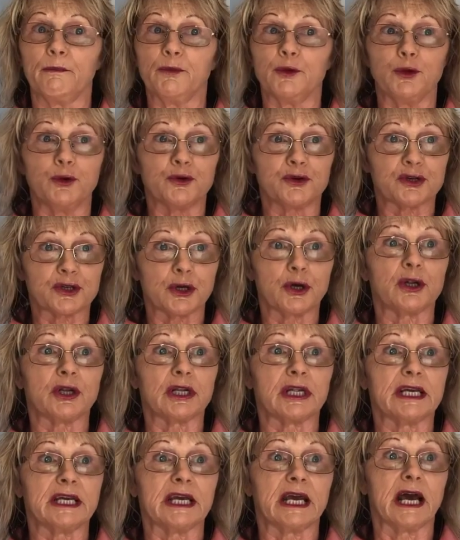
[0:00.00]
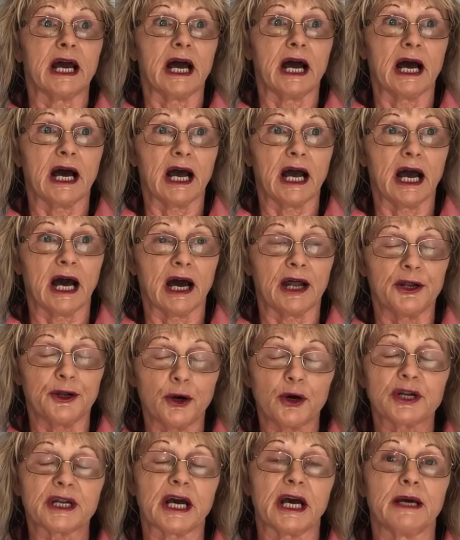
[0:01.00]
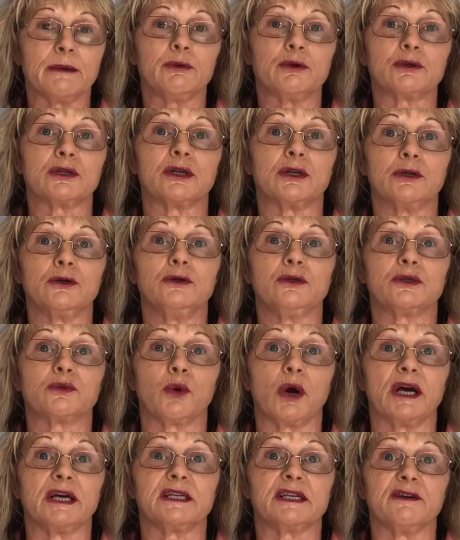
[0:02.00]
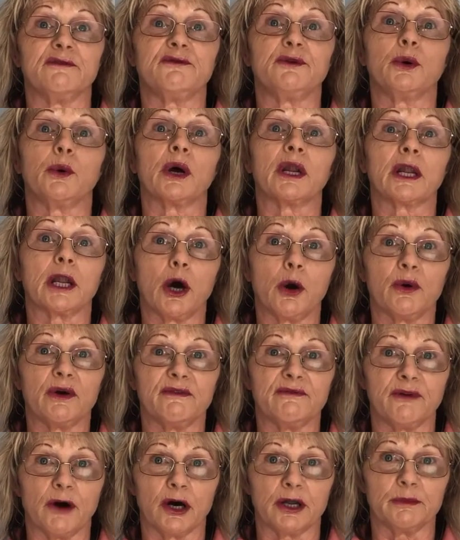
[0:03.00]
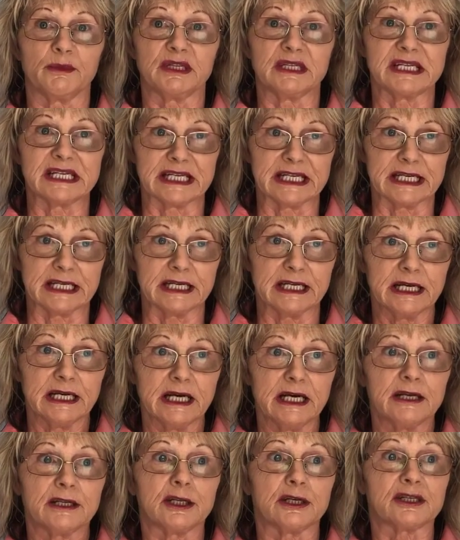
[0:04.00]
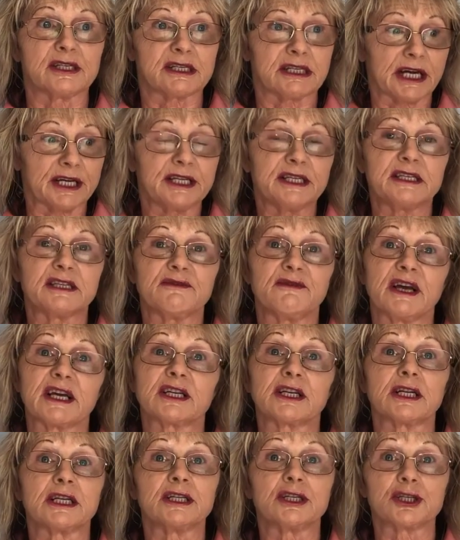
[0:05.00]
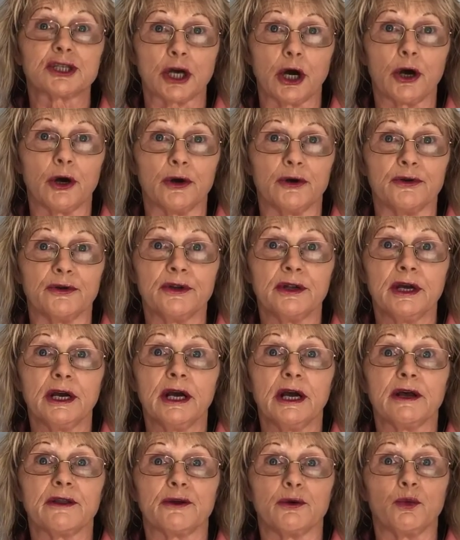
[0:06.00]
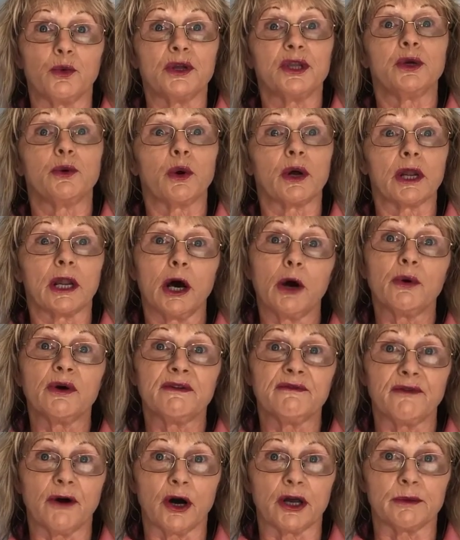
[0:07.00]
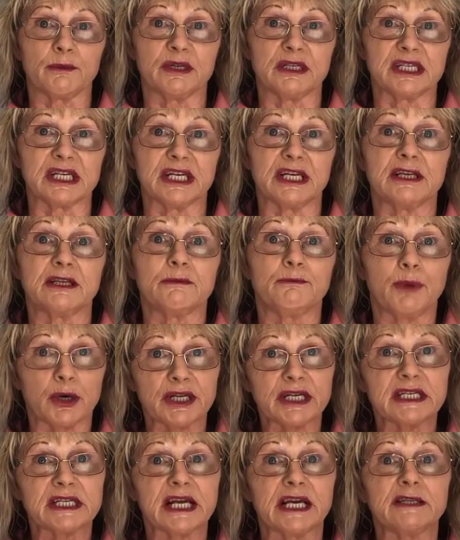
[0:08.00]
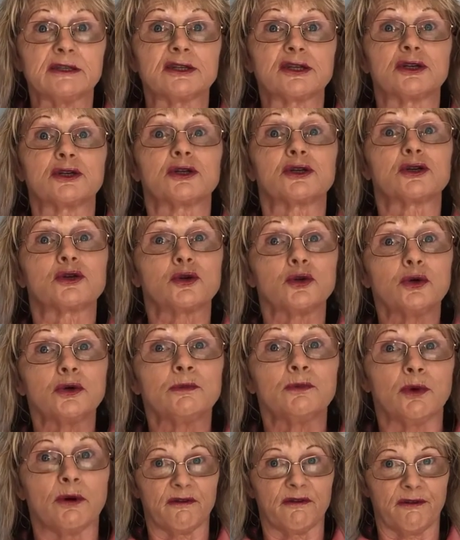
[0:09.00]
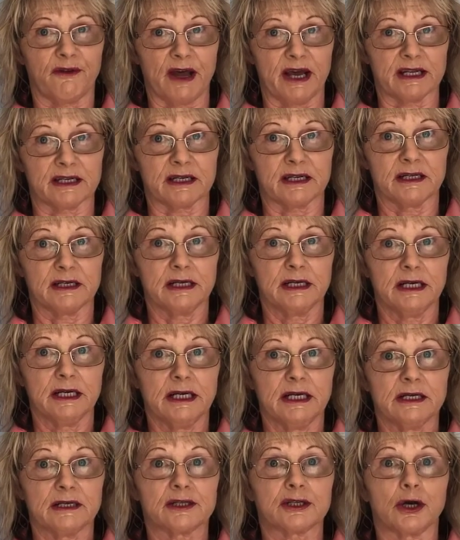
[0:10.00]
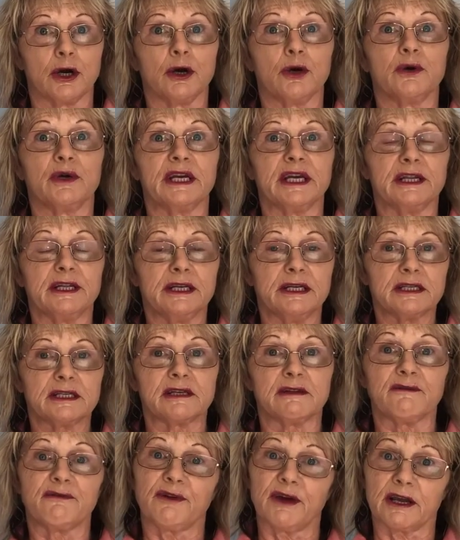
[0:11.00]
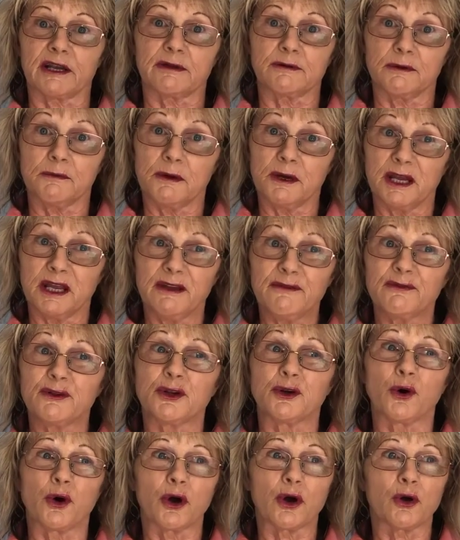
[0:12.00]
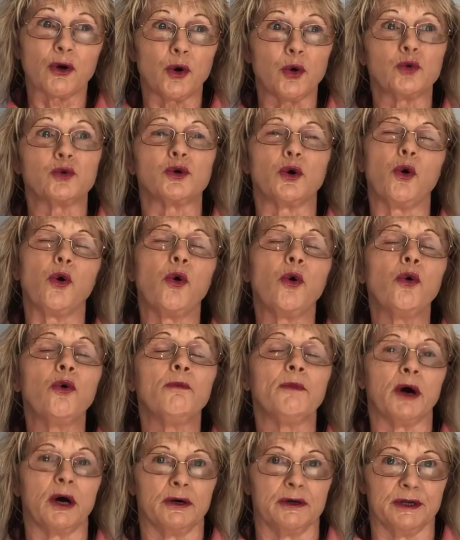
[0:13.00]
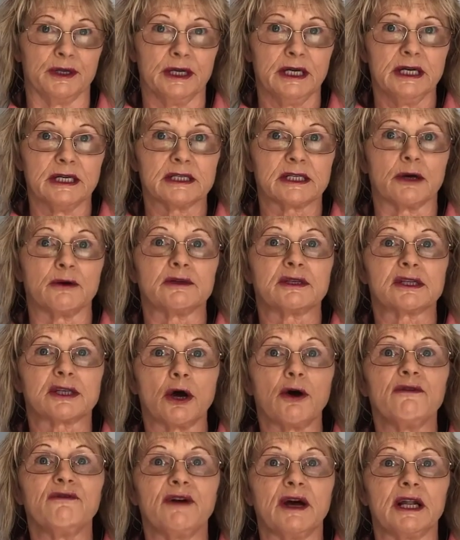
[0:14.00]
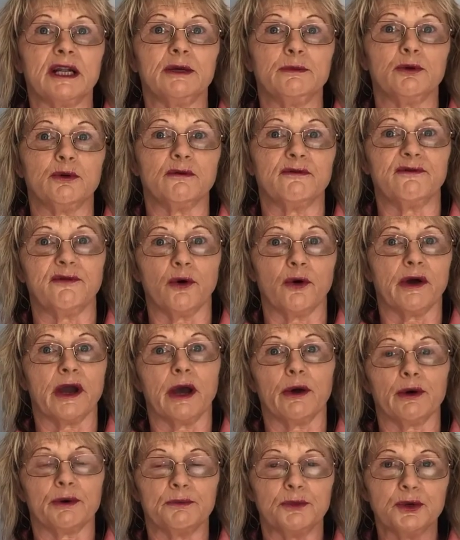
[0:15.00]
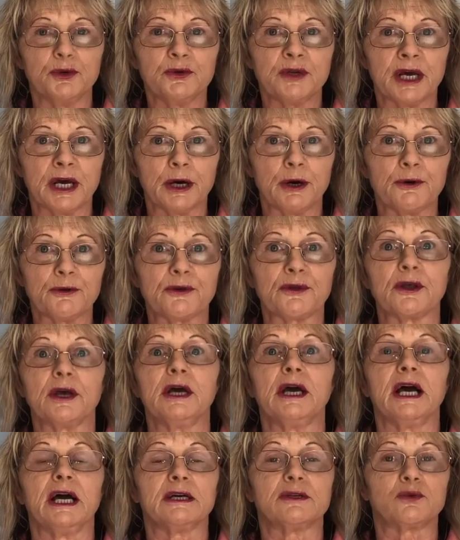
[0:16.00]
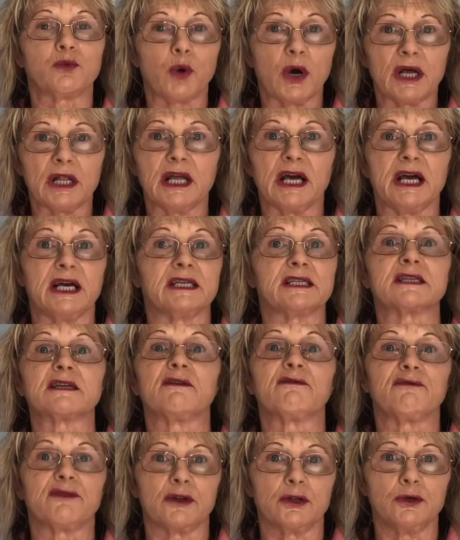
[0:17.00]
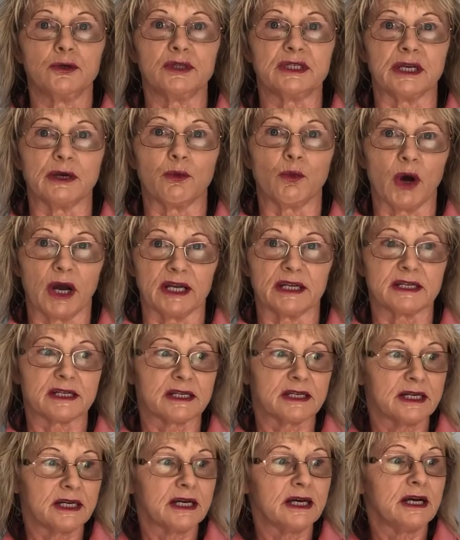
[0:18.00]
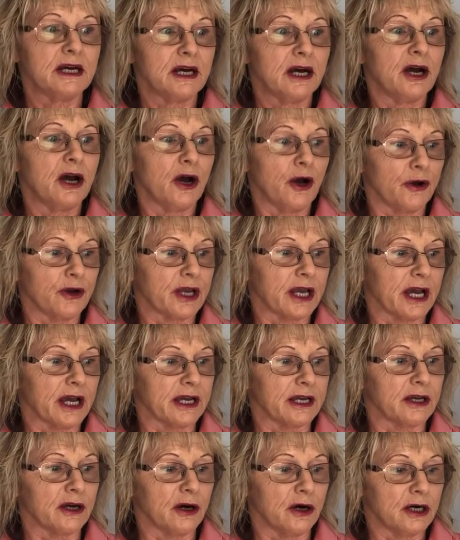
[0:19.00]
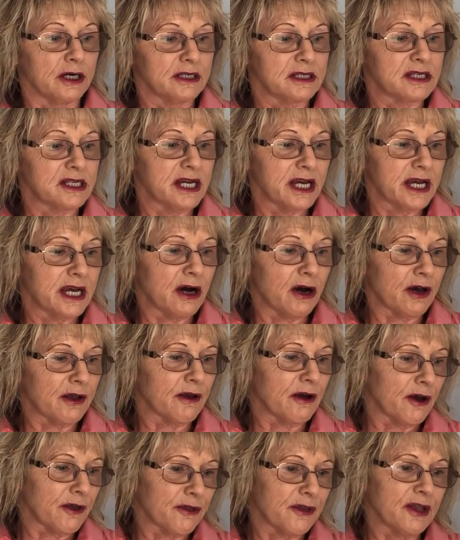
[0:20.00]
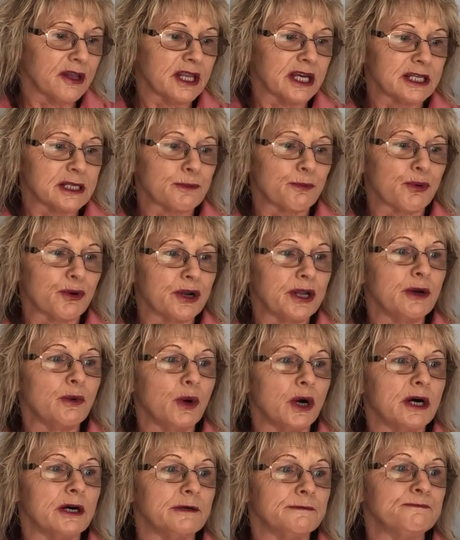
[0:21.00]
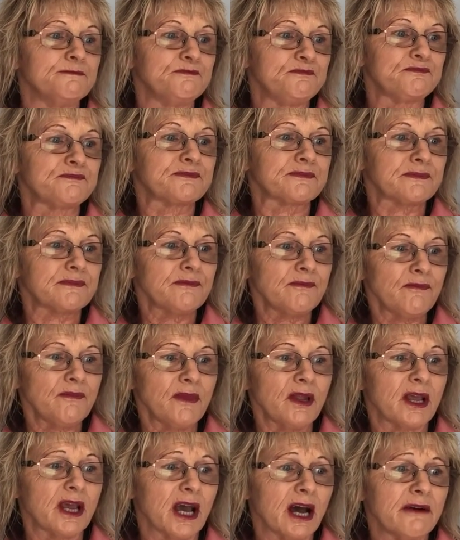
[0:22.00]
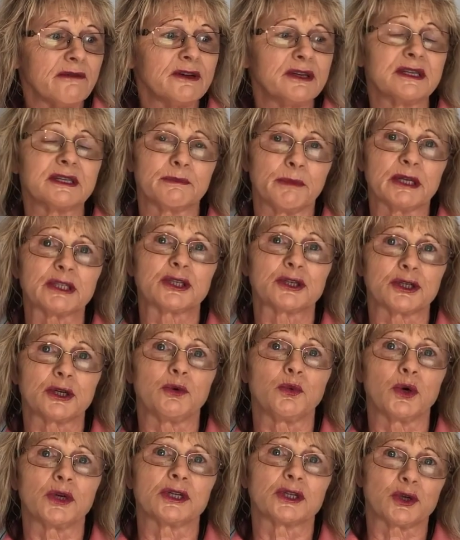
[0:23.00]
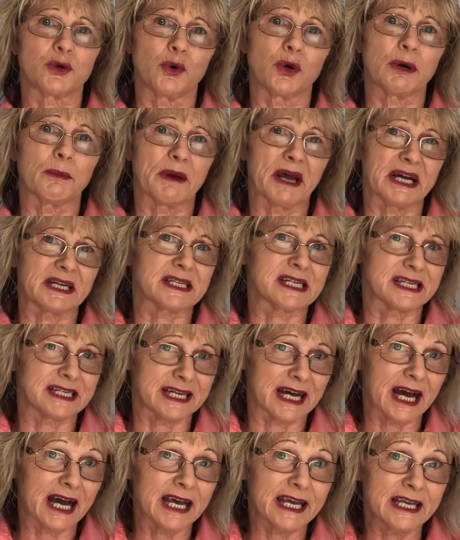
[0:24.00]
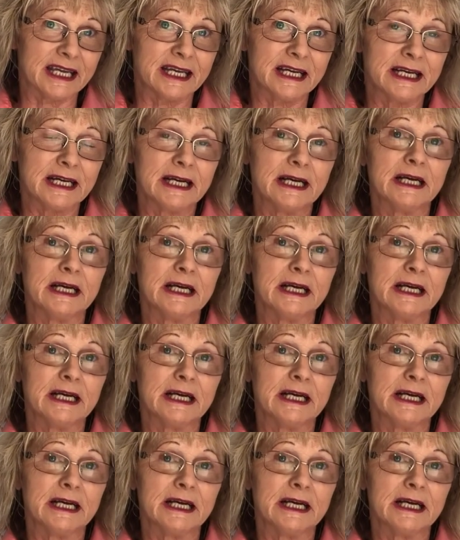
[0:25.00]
You certainly are not able to lose weight if you are low in vitamin D. Now, studies have actually shown that when you are low in vitamin D, the body tends to store fat. So it is, in fact, even called a hormone. So it's so valuable for our immune health as well as for losing weight. Okay, guys, yeah, I think that's pretty well covered as much as I want to talk about today.